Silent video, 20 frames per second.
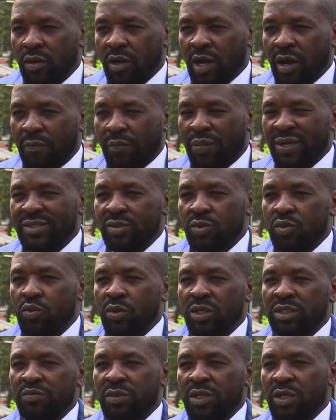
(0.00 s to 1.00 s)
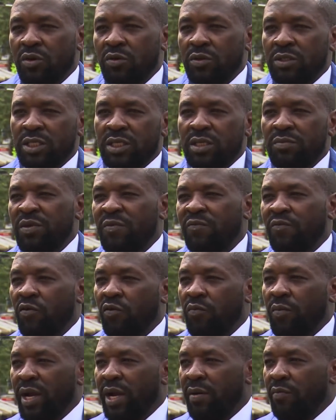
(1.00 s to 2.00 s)
a person who has been haunted
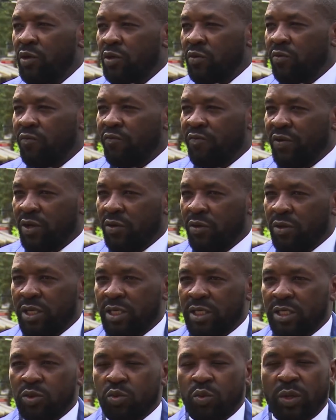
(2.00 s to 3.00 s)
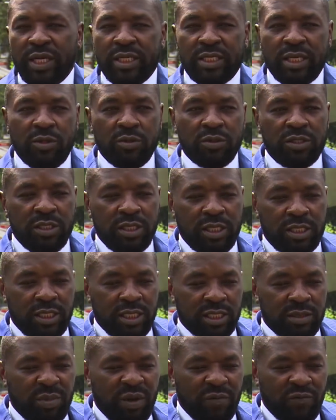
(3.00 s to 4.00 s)
before by a motor vehicle that is white and you see that it
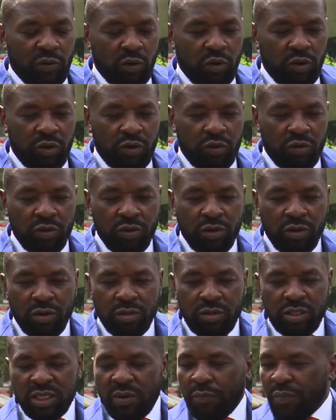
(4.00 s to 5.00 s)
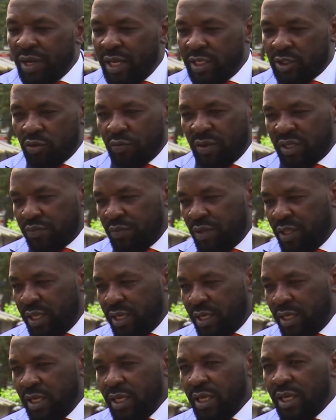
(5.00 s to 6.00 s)
has been following you, this apprehension must be
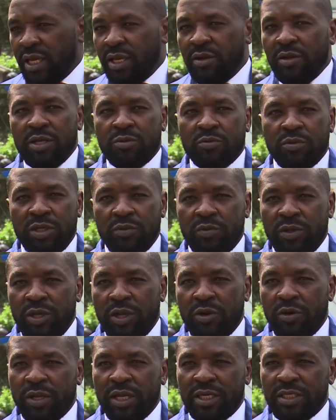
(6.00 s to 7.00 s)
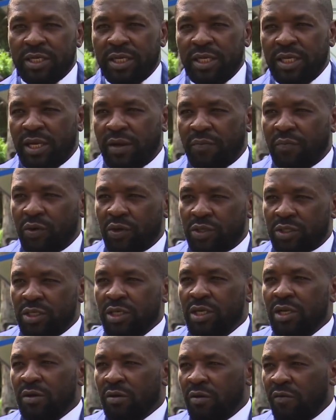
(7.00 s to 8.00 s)
there. And when you're not getting any report,
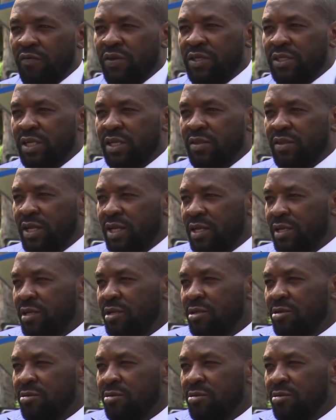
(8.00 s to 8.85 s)
obviously then